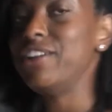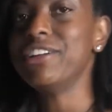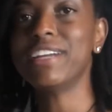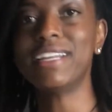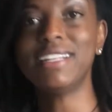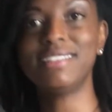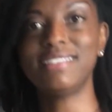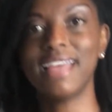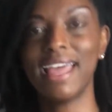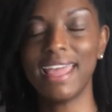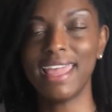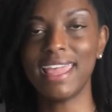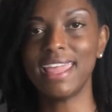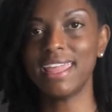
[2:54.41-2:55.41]
you're gonna
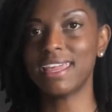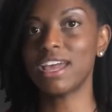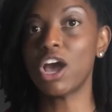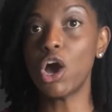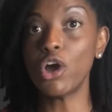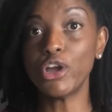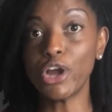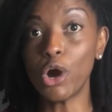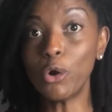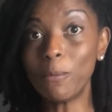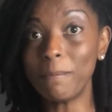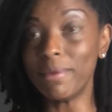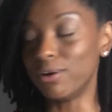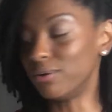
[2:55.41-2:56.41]
take
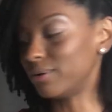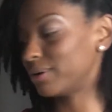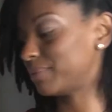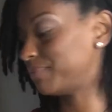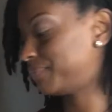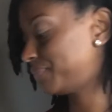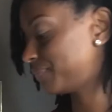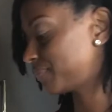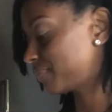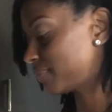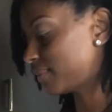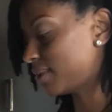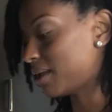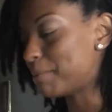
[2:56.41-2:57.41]
oat milk,
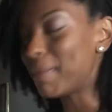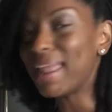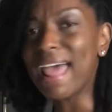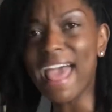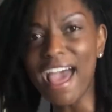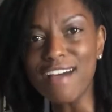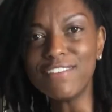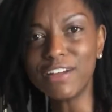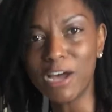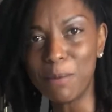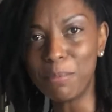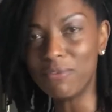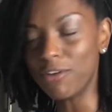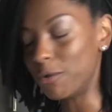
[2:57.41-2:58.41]
about a half a
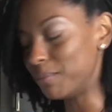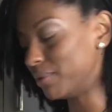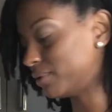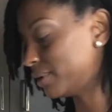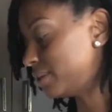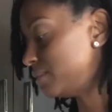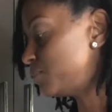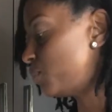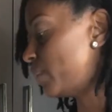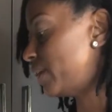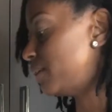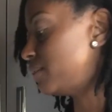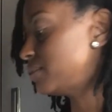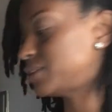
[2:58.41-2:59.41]
cup of oat milk as
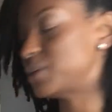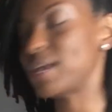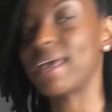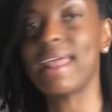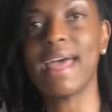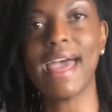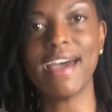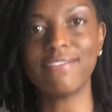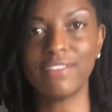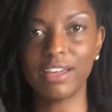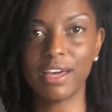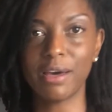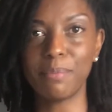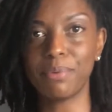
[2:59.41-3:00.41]
well. So you got a half a
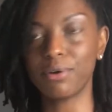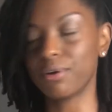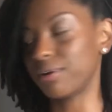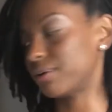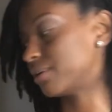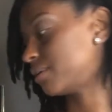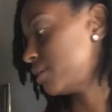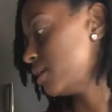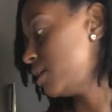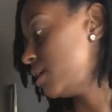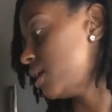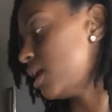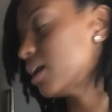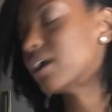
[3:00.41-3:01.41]
cup or a